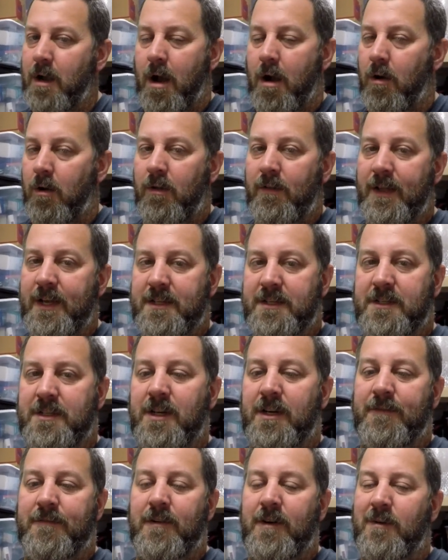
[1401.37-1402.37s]
all that
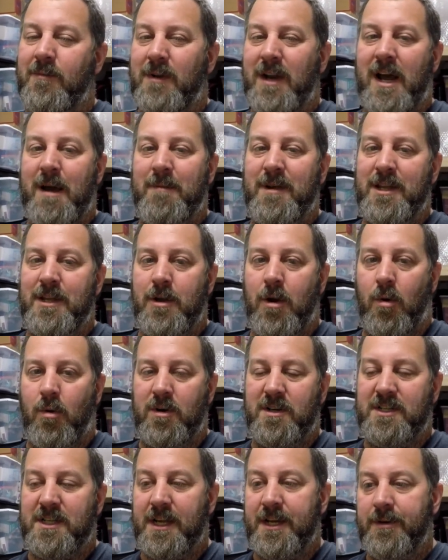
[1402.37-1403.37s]
stuff up when I'm at yard
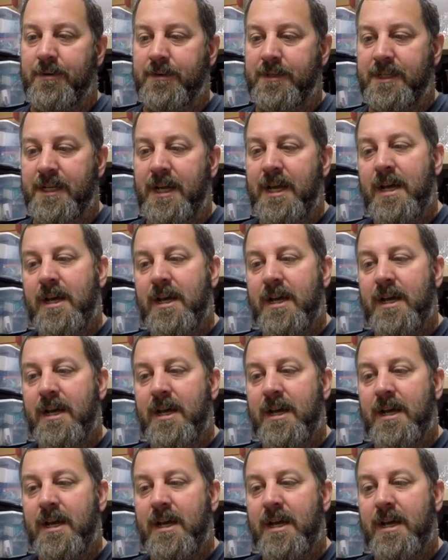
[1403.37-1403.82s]
sales.